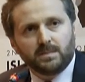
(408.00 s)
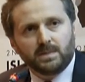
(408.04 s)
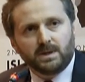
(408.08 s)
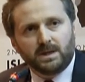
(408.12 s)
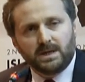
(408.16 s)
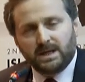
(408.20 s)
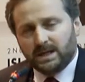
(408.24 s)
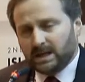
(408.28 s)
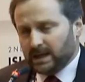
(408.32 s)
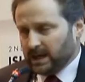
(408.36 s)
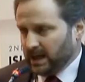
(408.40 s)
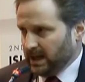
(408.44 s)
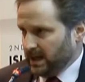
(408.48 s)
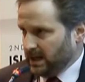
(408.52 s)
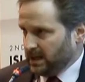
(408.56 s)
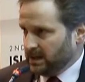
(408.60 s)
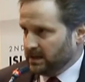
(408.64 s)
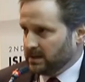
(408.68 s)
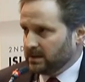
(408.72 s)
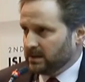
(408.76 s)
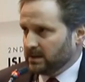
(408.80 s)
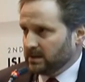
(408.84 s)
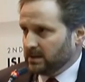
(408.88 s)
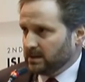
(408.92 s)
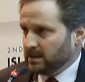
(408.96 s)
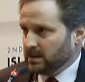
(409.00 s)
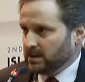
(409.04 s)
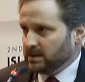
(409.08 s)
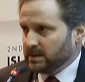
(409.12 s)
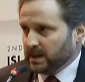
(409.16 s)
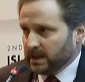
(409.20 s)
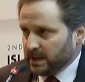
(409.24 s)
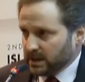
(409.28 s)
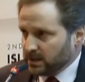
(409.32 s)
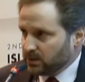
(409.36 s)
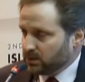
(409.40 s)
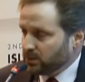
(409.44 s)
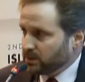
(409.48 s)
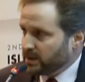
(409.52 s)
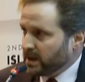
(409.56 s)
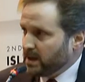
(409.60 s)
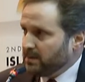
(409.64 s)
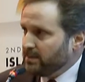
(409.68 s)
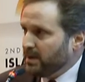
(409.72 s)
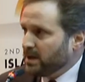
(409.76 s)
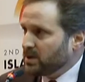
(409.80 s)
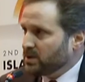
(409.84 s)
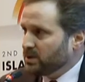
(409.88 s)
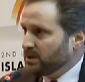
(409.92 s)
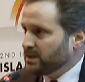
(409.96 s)
It had intellectual
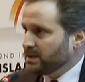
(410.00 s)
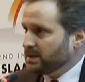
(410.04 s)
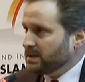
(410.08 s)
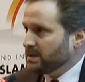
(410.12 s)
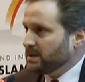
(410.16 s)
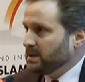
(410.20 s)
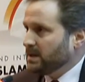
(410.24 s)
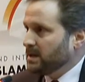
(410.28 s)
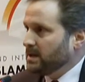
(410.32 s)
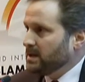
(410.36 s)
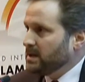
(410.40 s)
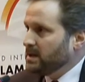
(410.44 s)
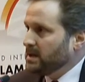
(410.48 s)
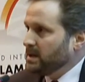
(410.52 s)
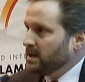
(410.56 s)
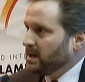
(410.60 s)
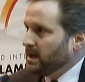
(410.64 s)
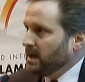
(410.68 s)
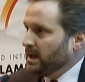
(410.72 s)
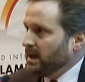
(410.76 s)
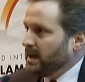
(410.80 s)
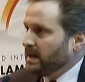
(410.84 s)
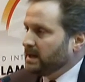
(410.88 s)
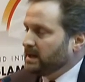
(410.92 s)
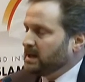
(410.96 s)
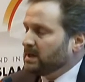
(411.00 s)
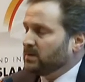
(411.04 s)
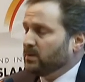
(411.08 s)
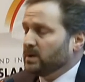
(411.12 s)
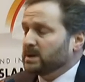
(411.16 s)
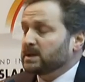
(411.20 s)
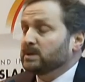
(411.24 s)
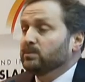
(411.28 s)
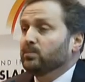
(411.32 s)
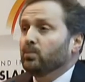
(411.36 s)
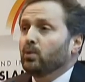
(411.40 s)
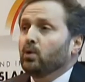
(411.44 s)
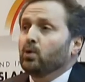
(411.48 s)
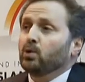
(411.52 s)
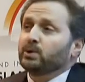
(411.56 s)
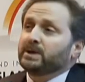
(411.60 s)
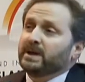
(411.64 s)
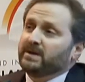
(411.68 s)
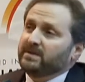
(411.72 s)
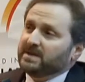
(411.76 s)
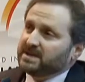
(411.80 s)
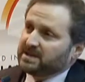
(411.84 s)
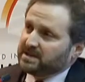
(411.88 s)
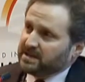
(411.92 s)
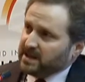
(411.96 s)
dimensions and it was more
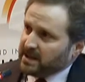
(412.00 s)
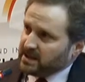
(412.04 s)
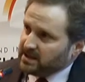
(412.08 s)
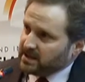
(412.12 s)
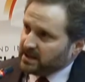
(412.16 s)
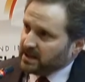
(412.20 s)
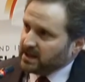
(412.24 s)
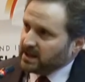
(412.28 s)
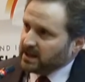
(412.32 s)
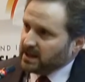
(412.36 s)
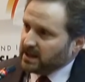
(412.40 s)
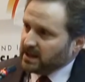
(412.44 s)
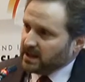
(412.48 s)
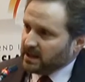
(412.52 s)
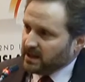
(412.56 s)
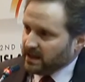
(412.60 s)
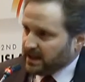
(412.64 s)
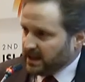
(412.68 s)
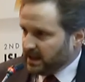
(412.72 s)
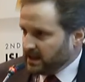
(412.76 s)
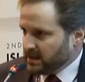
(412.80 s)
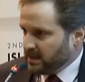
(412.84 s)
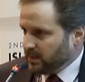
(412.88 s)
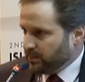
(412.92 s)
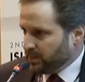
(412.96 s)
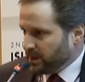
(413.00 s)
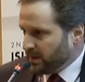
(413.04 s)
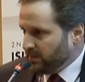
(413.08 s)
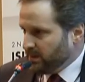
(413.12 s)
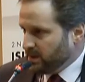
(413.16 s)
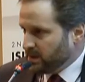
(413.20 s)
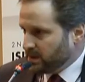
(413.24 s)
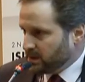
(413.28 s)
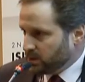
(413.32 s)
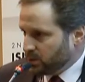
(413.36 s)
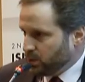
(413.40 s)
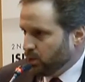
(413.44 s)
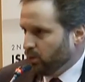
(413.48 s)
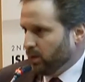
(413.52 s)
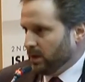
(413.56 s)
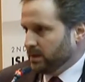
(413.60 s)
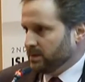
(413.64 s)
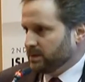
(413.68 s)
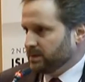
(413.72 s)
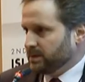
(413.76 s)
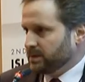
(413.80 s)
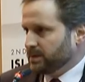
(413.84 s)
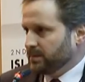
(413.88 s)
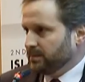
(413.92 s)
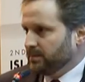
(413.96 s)
devastating than the previous two
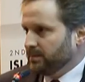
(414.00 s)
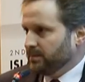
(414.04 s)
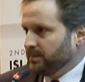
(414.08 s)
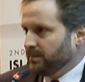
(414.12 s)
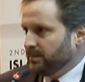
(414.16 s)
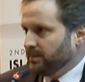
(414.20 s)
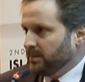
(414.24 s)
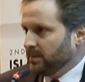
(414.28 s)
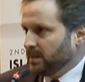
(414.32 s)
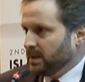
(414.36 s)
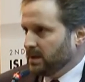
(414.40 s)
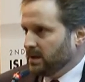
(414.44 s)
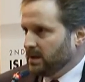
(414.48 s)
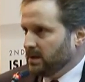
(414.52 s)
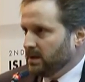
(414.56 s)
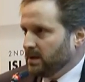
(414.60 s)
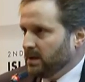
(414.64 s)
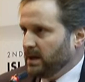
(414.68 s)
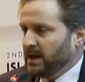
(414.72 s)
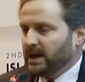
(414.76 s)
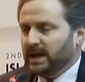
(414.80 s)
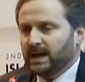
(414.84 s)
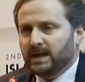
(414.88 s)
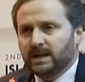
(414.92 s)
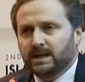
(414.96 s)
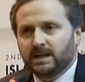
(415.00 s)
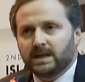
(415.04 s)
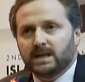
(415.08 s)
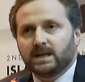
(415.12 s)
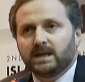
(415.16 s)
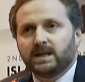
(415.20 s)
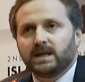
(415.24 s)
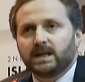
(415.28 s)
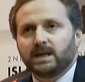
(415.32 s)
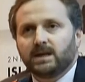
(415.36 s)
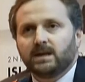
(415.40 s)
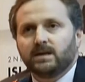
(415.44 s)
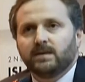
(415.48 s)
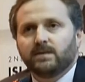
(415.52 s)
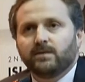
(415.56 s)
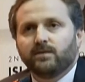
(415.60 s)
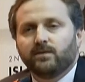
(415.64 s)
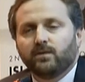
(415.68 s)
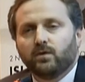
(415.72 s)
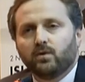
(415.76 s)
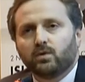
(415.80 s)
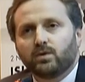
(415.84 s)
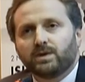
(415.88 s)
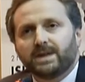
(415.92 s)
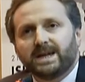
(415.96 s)
ones. And in the
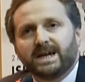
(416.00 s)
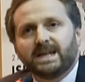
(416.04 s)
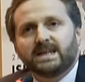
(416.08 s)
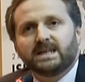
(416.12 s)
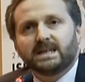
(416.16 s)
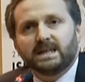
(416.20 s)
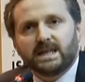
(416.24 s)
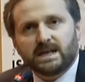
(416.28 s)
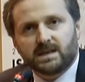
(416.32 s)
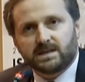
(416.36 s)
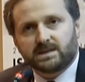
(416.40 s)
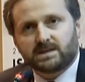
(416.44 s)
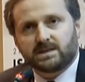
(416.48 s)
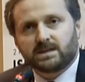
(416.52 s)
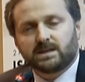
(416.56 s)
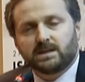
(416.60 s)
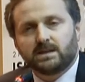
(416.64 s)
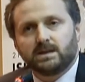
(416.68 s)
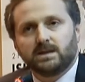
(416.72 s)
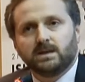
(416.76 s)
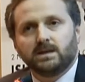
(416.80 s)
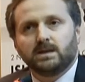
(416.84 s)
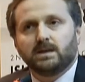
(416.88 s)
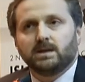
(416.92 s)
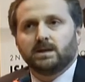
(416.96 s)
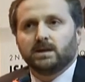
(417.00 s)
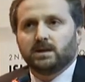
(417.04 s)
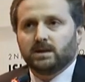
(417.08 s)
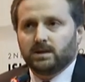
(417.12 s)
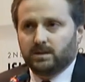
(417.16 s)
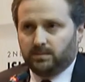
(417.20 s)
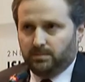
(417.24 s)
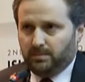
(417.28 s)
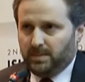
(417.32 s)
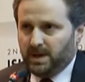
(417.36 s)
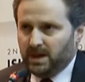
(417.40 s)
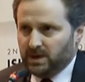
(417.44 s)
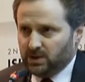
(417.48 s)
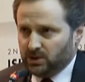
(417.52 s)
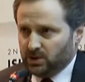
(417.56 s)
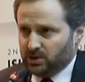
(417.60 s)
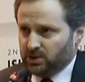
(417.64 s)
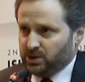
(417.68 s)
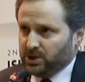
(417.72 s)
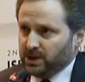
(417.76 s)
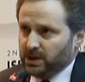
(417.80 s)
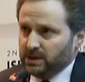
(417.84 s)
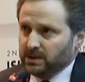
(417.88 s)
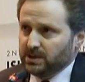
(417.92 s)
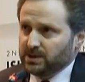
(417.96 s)
fourth and last major
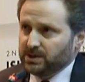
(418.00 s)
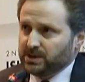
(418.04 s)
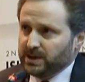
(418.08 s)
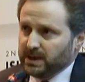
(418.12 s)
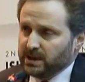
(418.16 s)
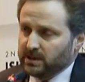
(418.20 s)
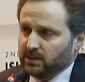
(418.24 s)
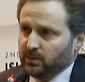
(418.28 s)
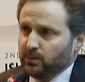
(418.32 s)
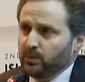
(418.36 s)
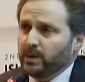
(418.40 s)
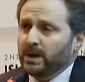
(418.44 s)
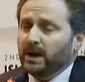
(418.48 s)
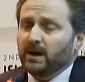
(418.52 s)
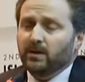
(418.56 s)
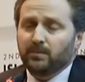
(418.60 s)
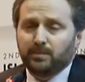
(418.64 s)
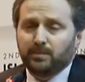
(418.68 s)
challenge that we have